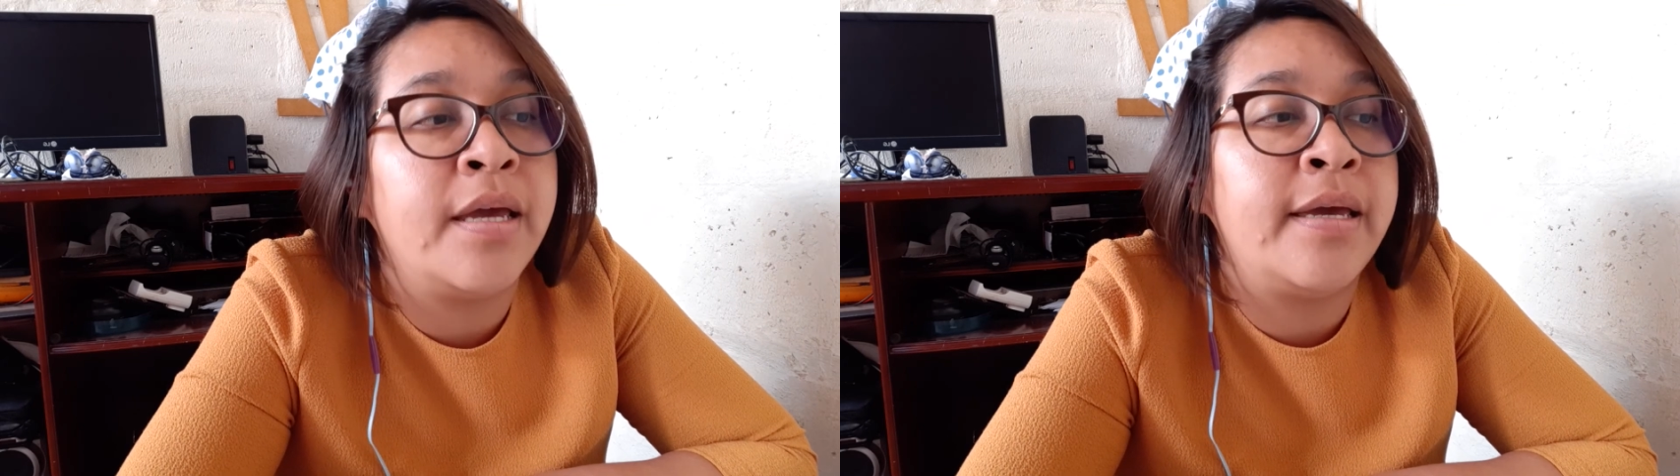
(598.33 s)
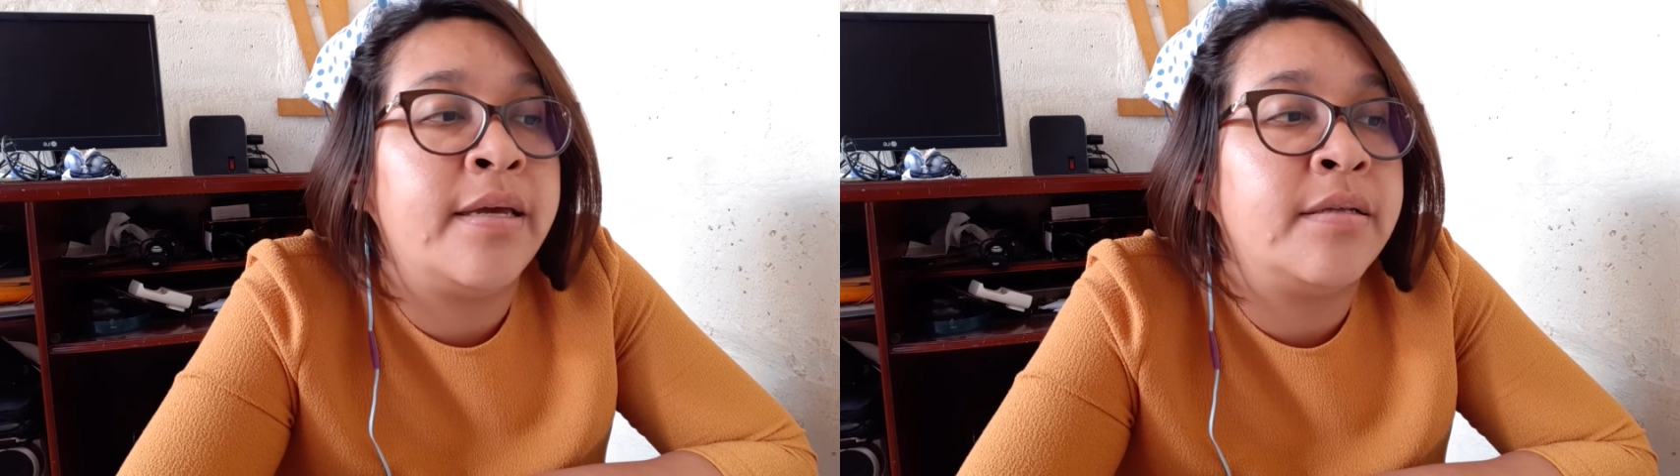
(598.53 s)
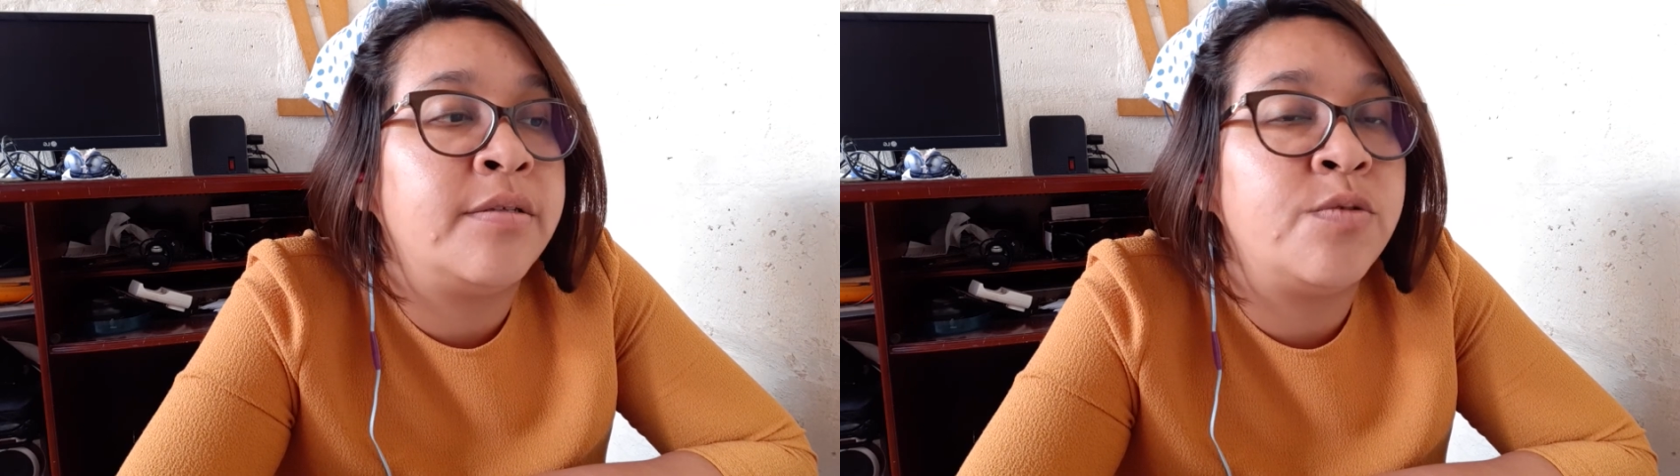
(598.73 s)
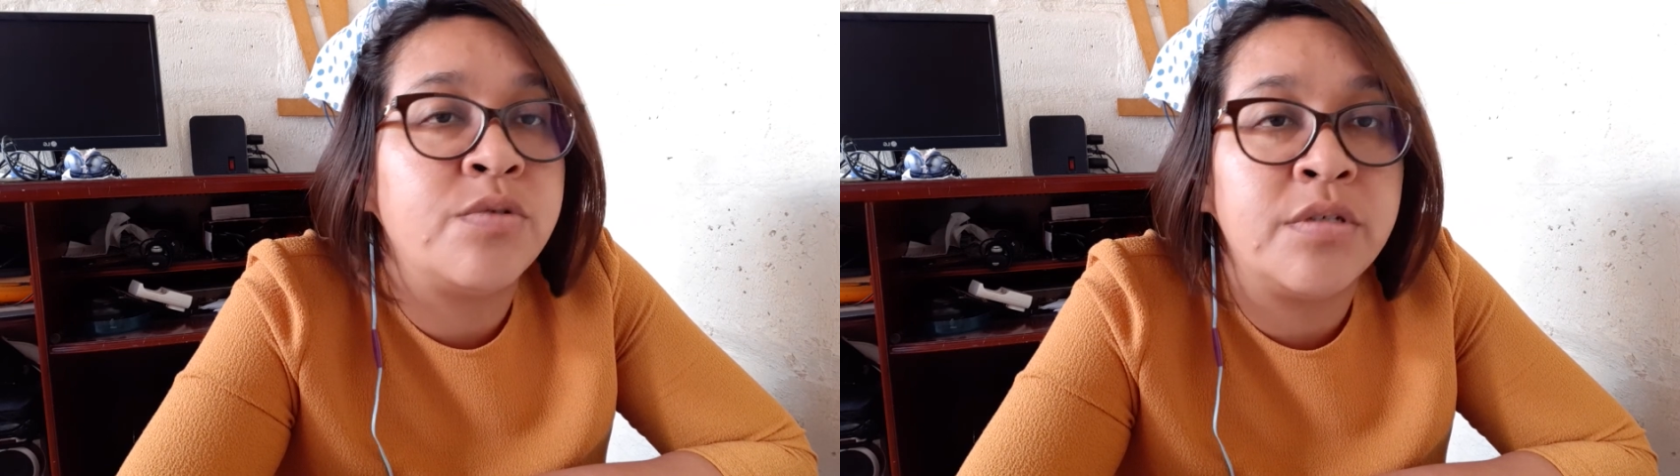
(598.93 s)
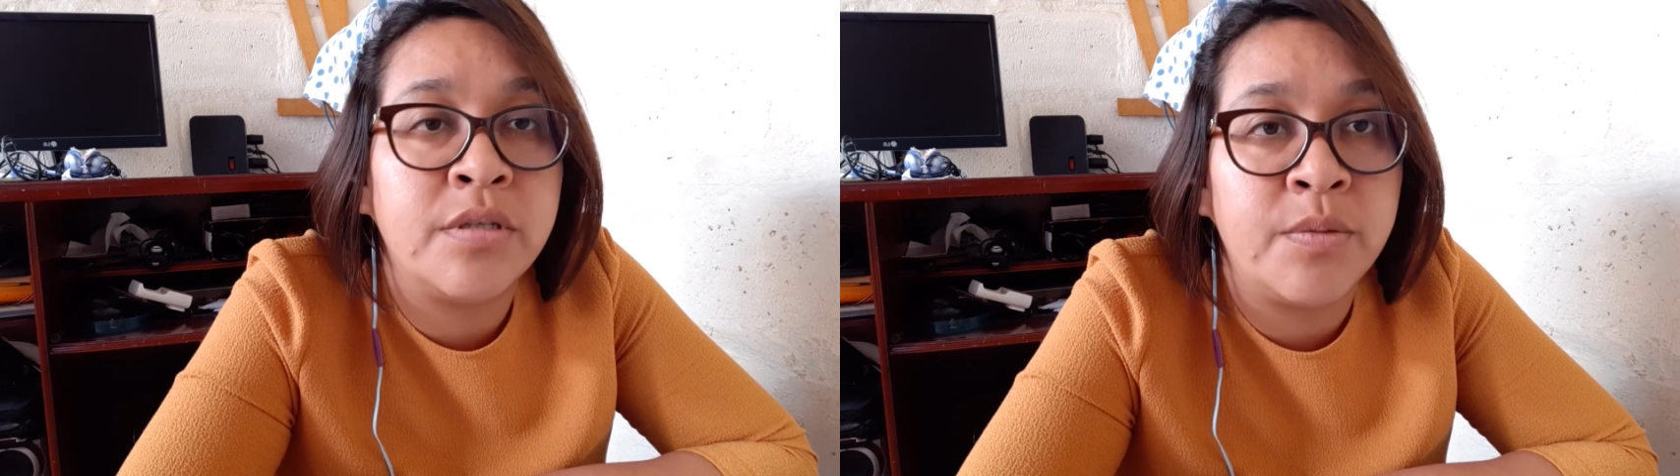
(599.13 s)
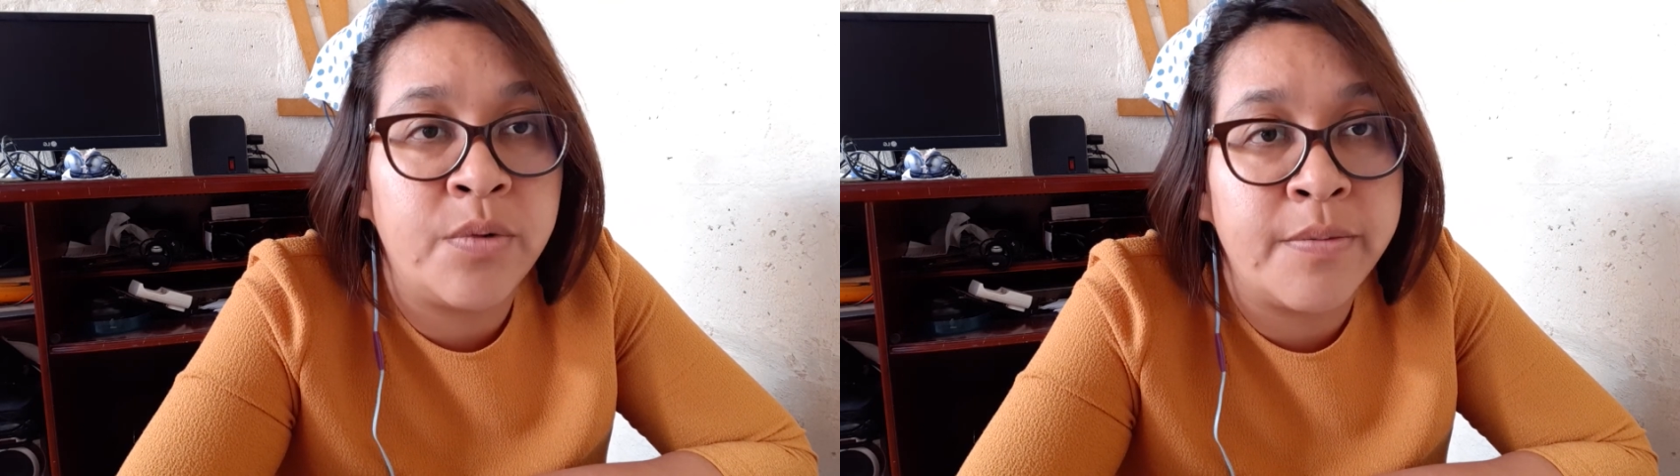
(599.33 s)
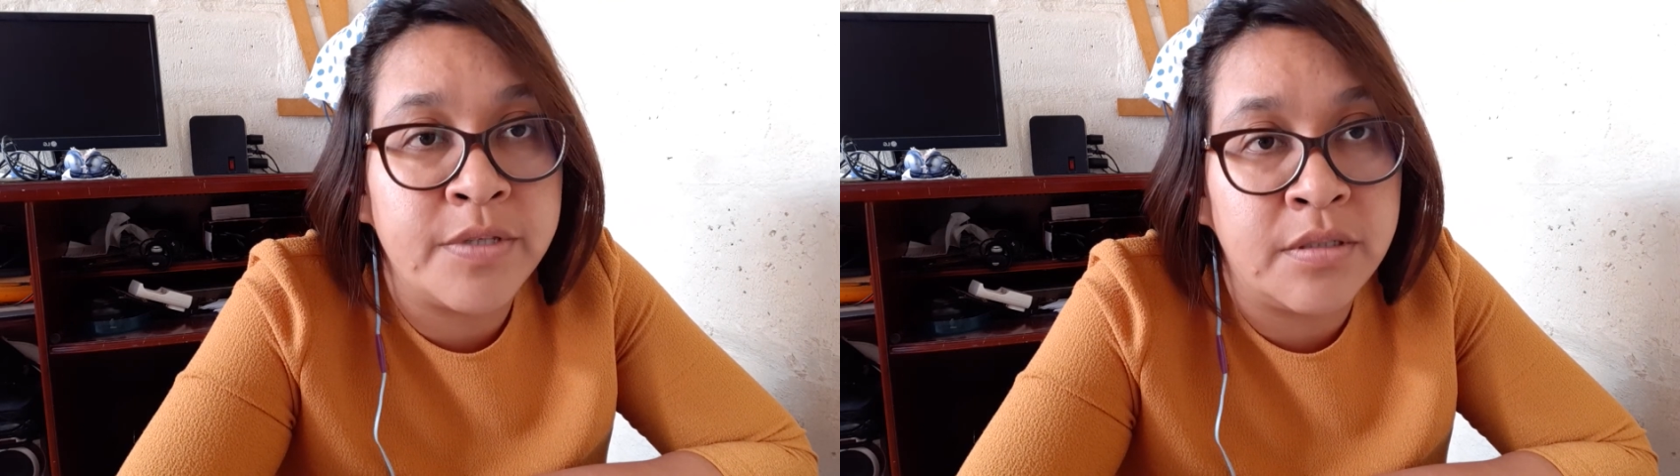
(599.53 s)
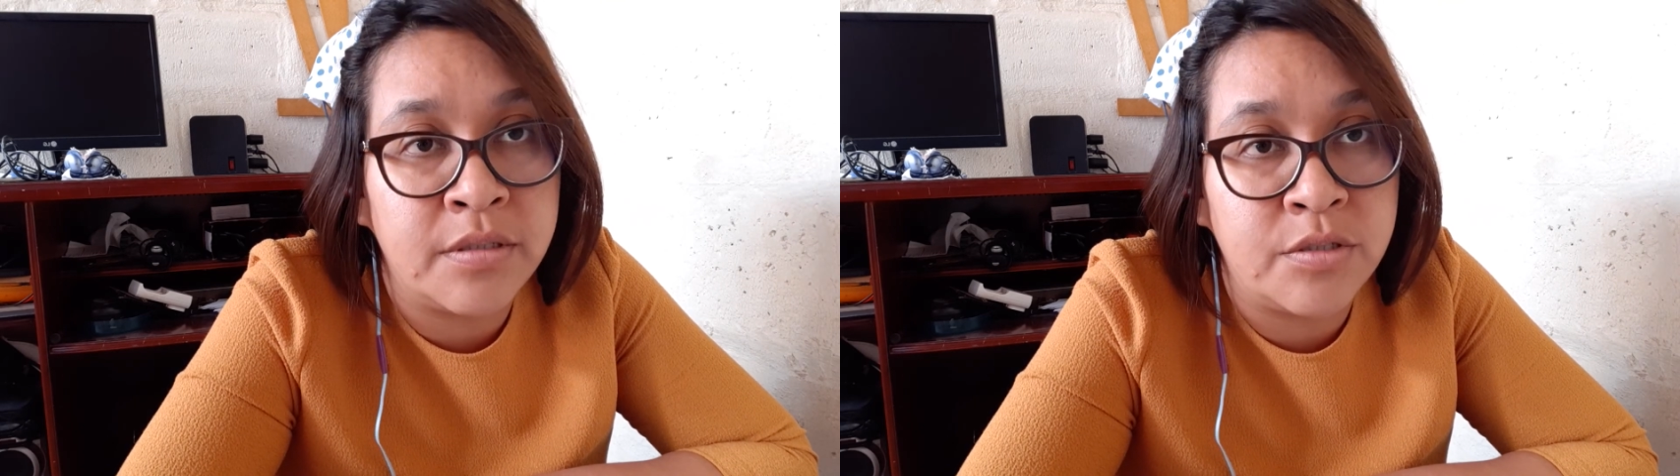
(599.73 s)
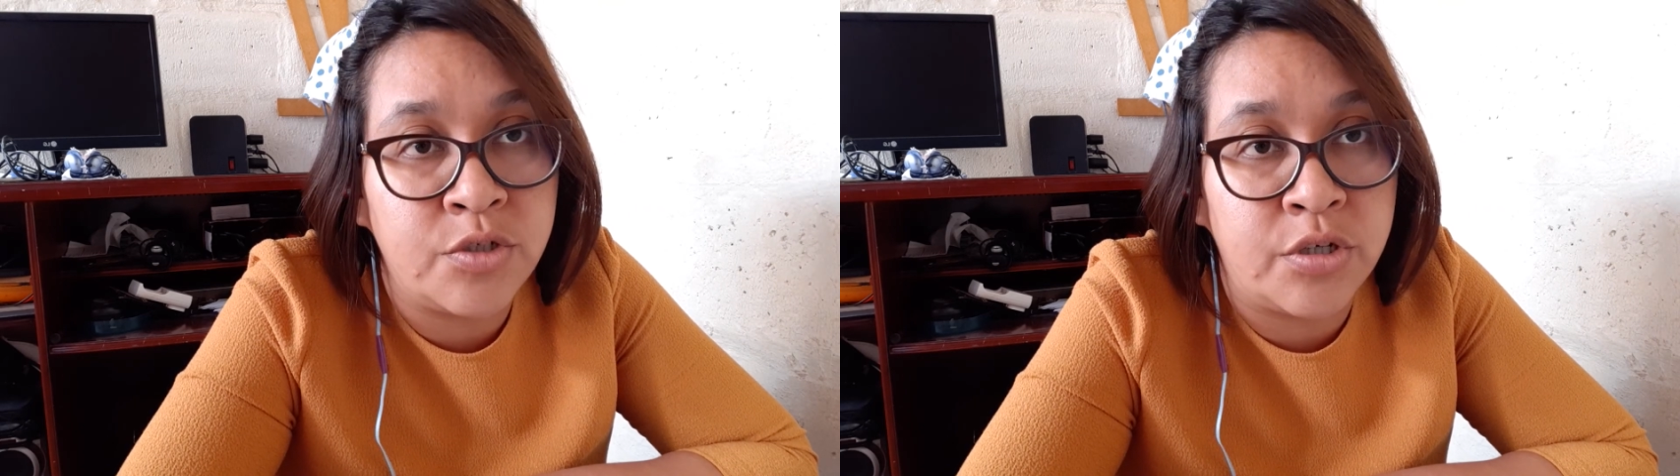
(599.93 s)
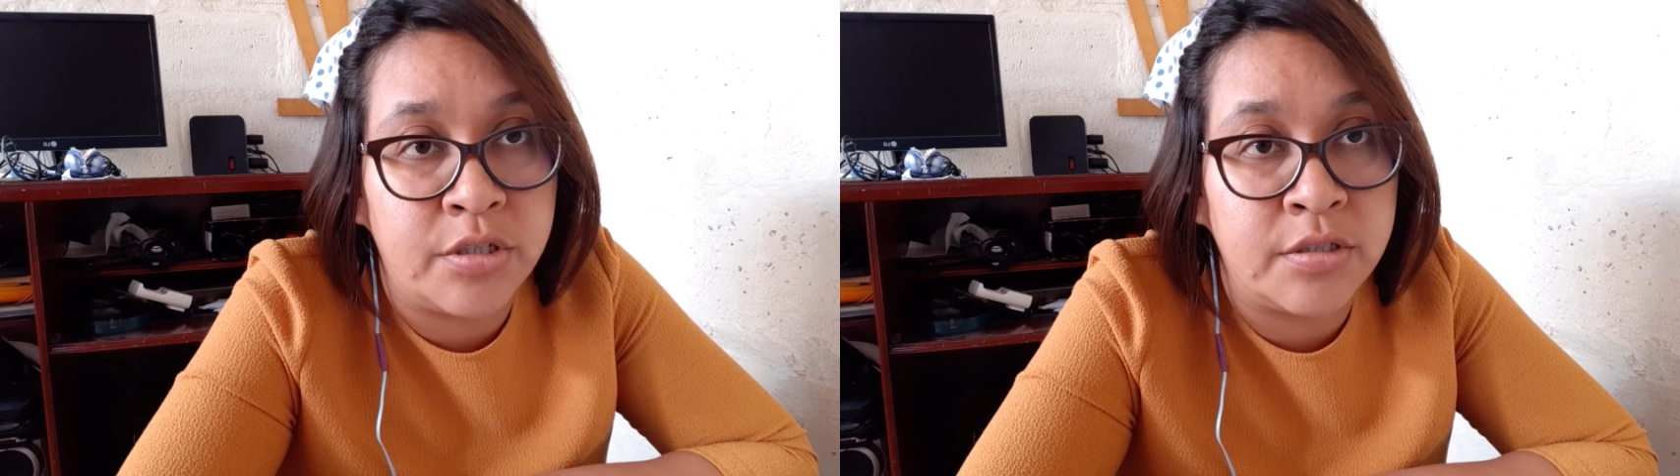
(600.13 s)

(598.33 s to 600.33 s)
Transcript: and using the verbs in the chart.